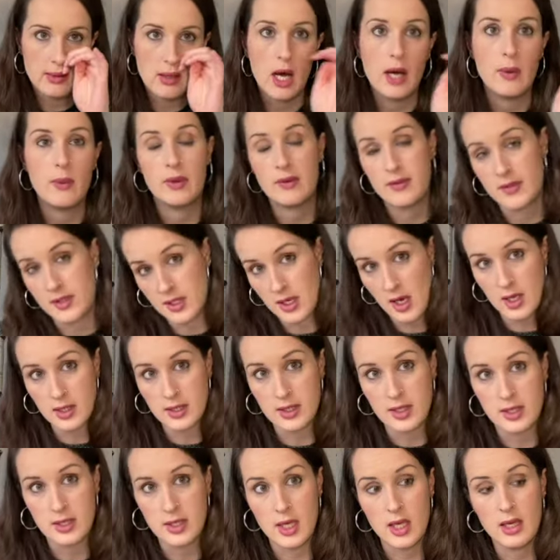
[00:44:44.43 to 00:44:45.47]
I will have
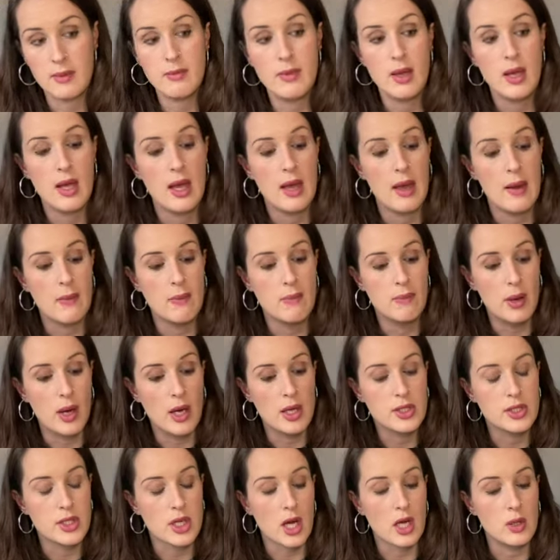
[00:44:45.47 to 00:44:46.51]
started them,
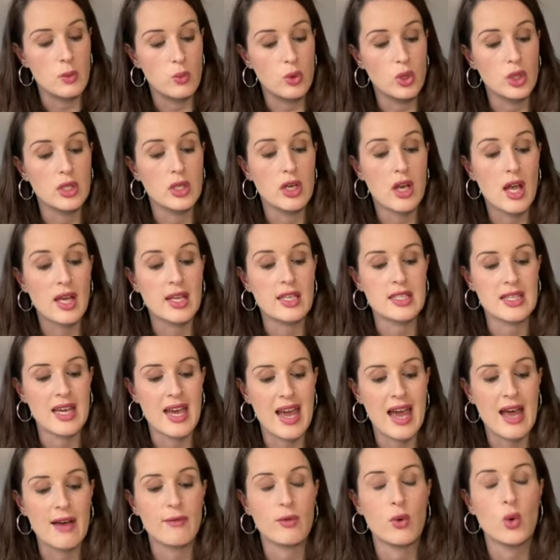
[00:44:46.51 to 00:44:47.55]
but I would like to
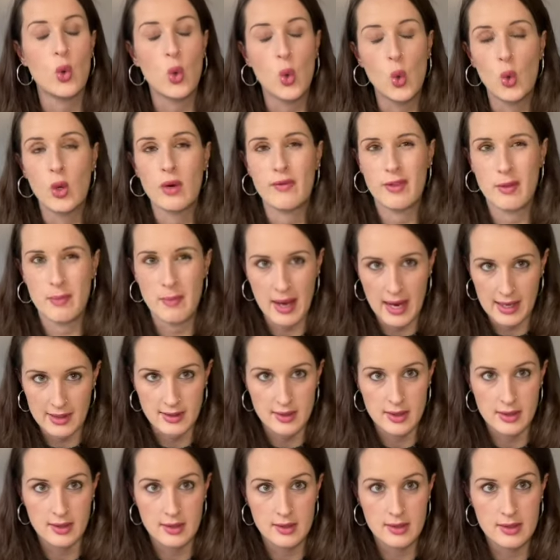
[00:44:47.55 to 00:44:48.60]
have all of the
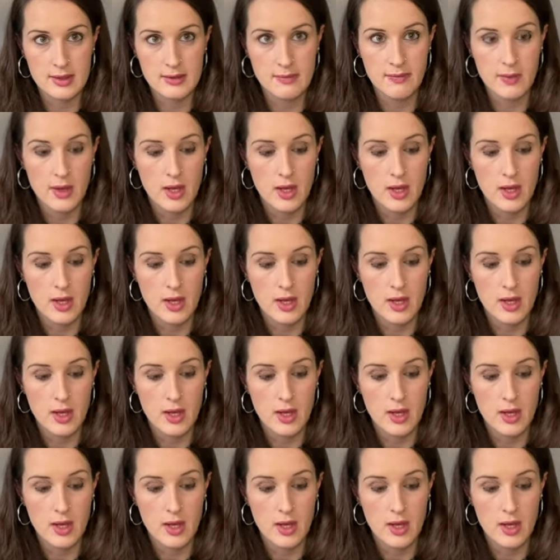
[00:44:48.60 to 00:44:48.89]
patterns.